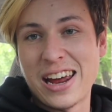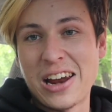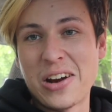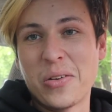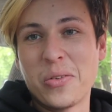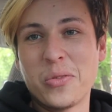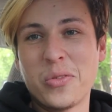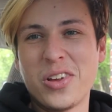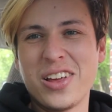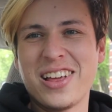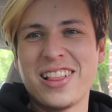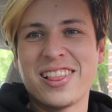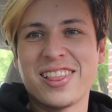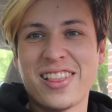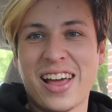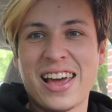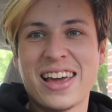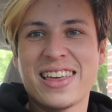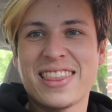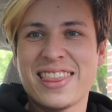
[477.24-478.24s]
I don't really
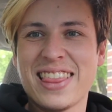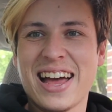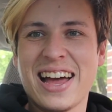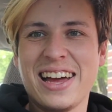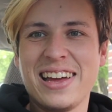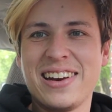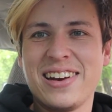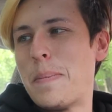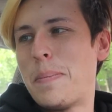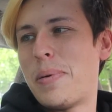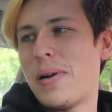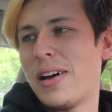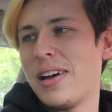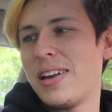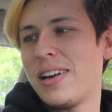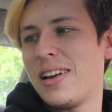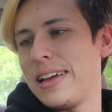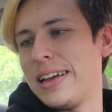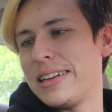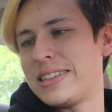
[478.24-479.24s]
like that,
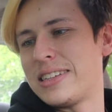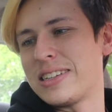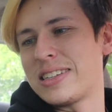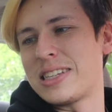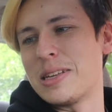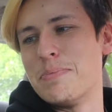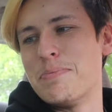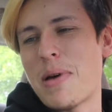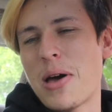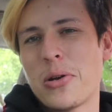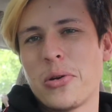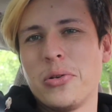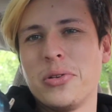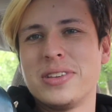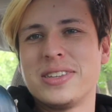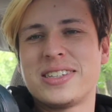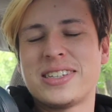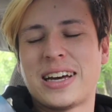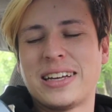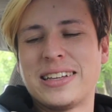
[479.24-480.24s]
but it's just the metal
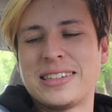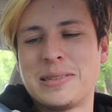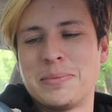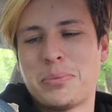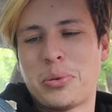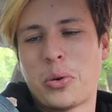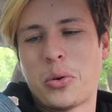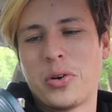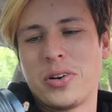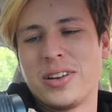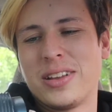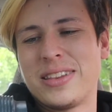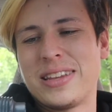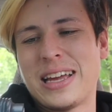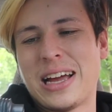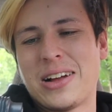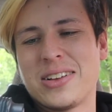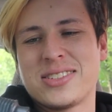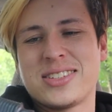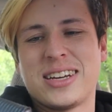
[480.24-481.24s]
inside that's important, and the
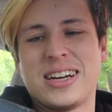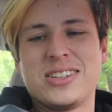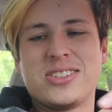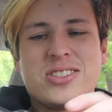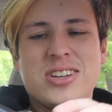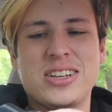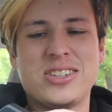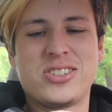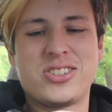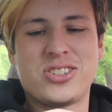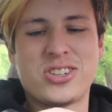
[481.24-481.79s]
outside is